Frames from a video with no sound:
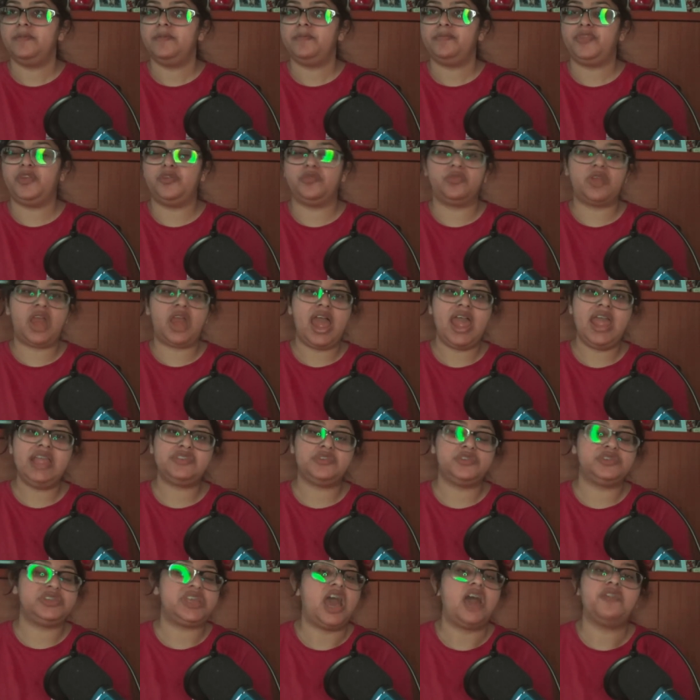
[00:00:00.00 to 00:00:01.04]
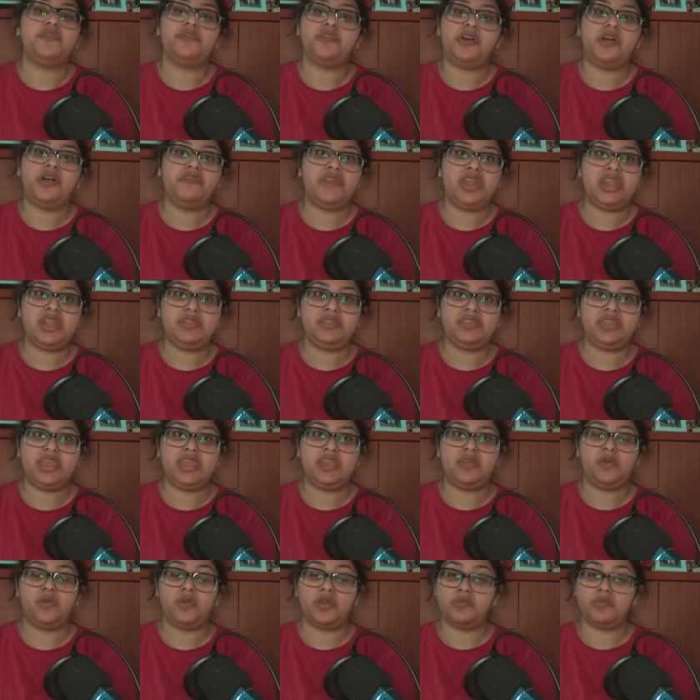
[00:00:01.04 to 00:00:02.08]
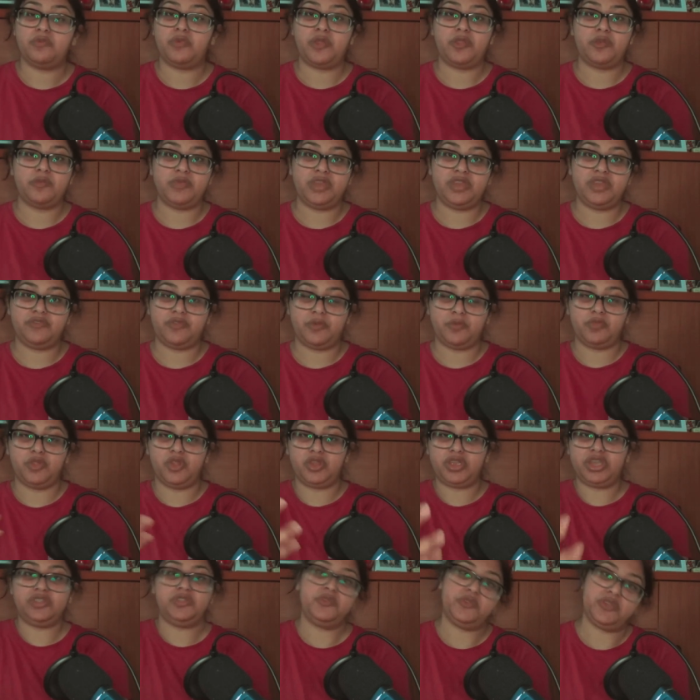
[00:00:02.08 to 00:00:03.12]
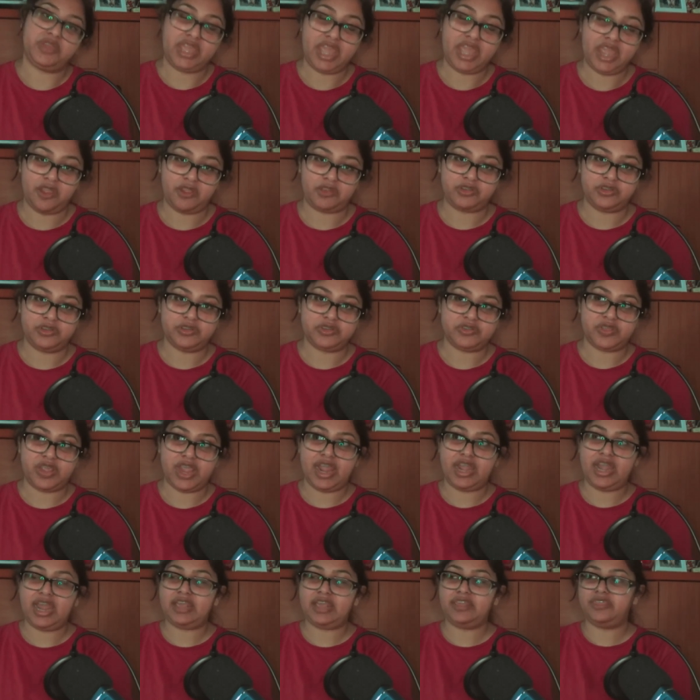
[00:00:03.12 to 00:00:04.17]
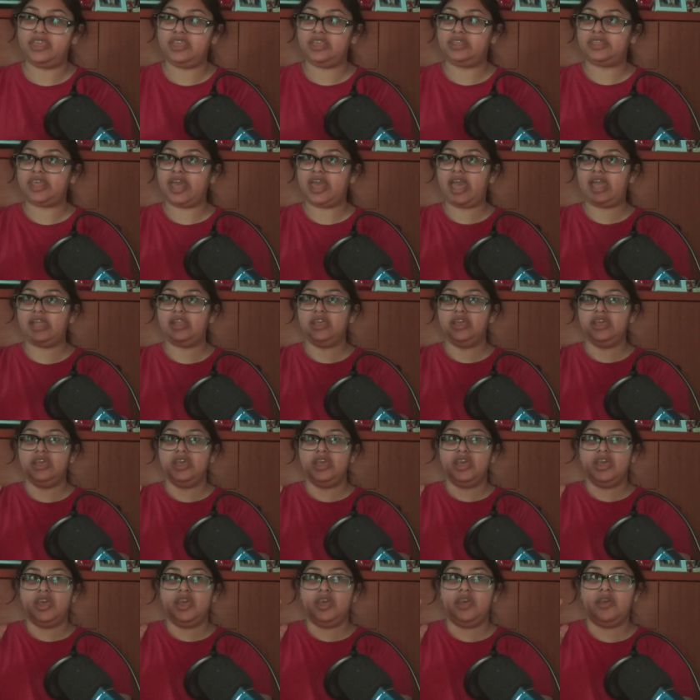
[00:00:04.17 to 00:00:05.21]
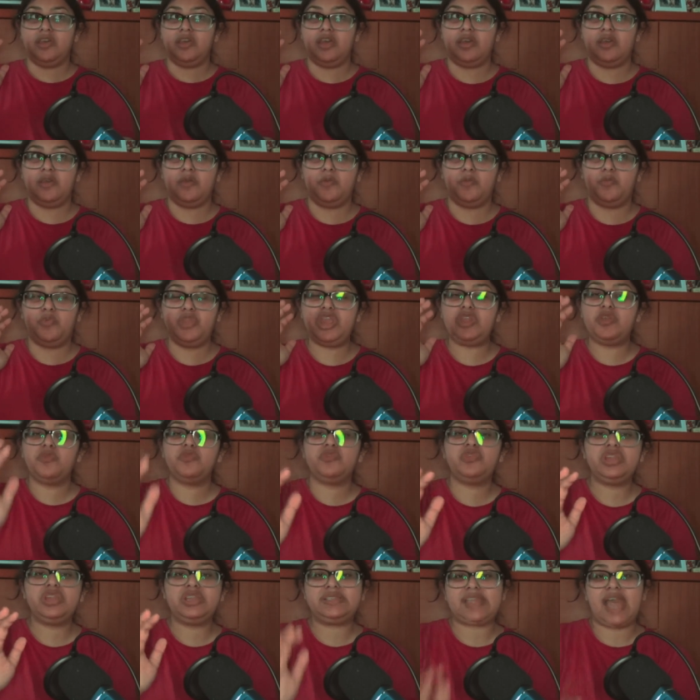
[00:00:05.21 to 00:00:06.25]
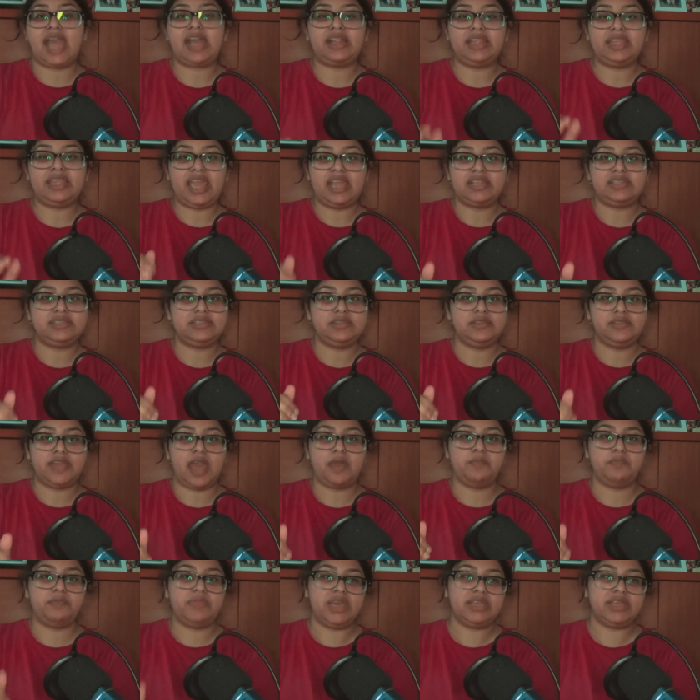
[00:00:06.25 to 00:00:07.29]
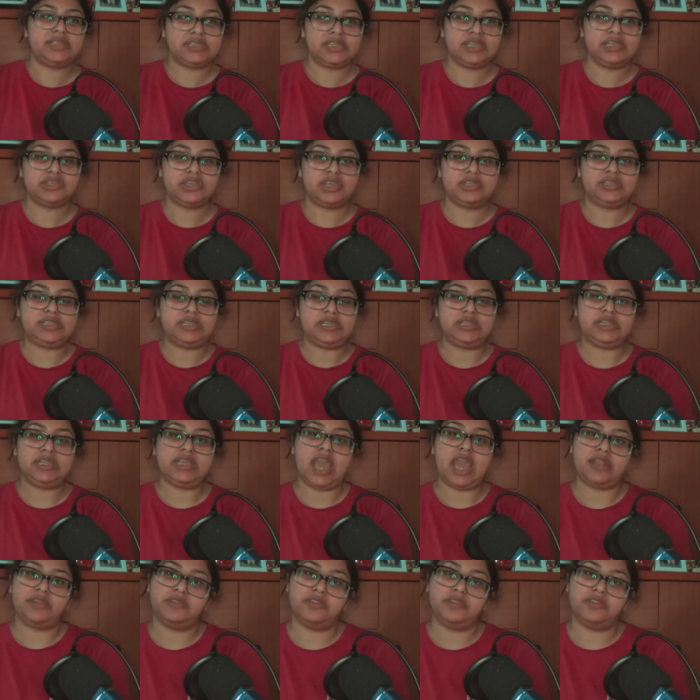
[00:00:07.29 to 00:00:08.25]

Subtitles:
the rise or downfall of anything, or whether it be from looking through the characters, right? And I think that we don't exactly get to that message until the end of the